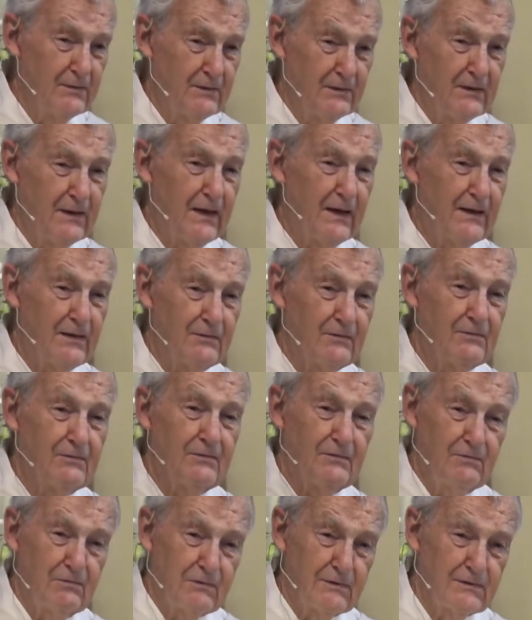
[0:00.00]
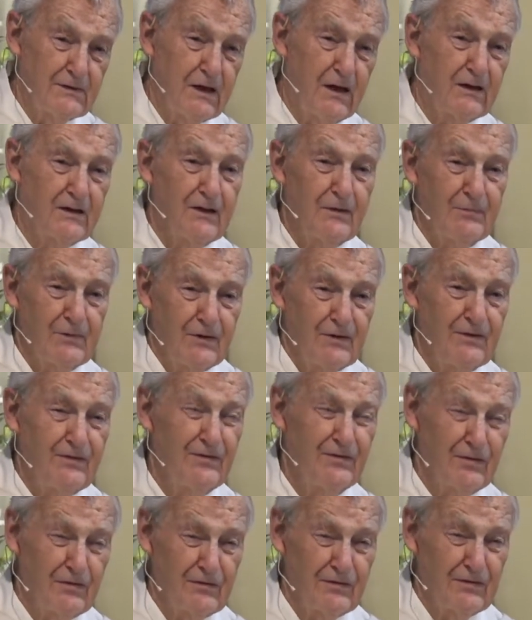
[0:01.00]
and we're talking about his
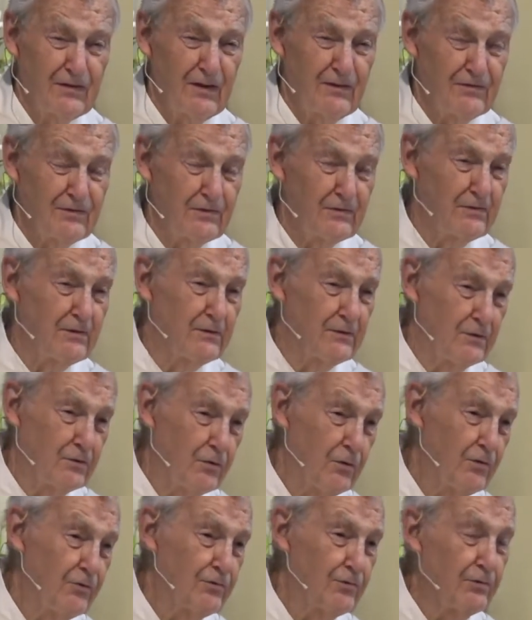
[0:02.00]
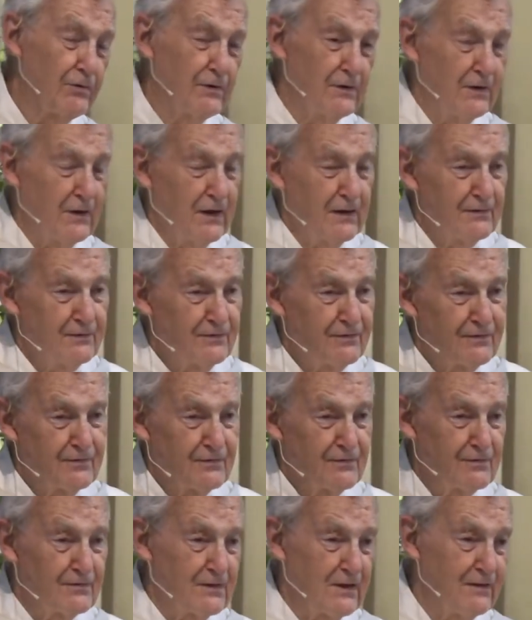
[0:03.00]
successor and go through a lot
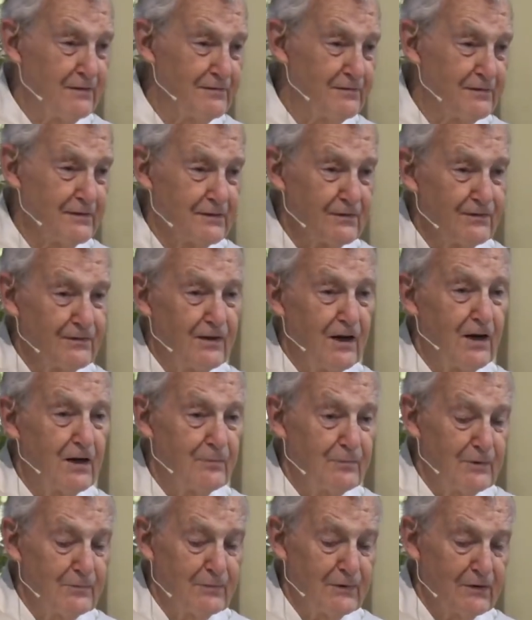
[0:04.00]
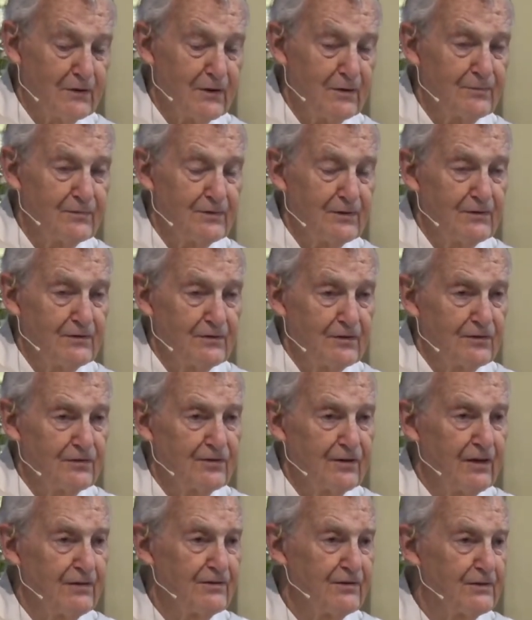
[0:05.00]
of stuff, and Solomon becomes his
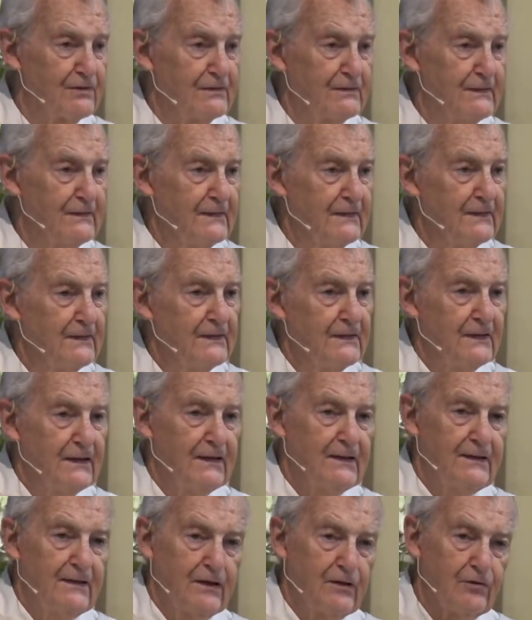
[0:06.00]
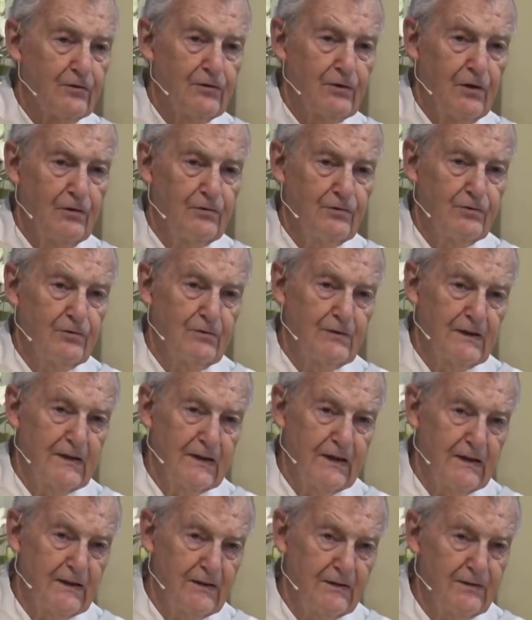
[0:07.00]
successor, and then goes on through the
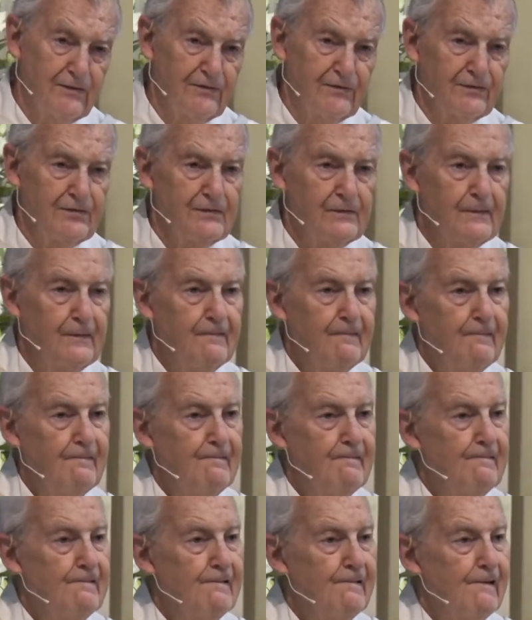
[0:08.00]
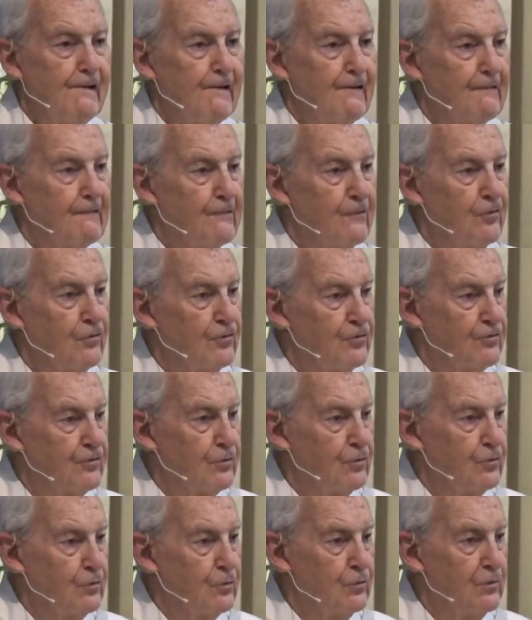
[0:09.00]
kings and goes
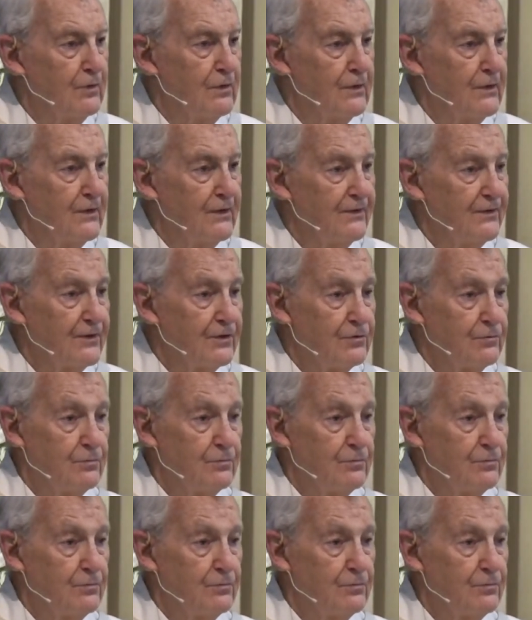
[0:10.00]
through the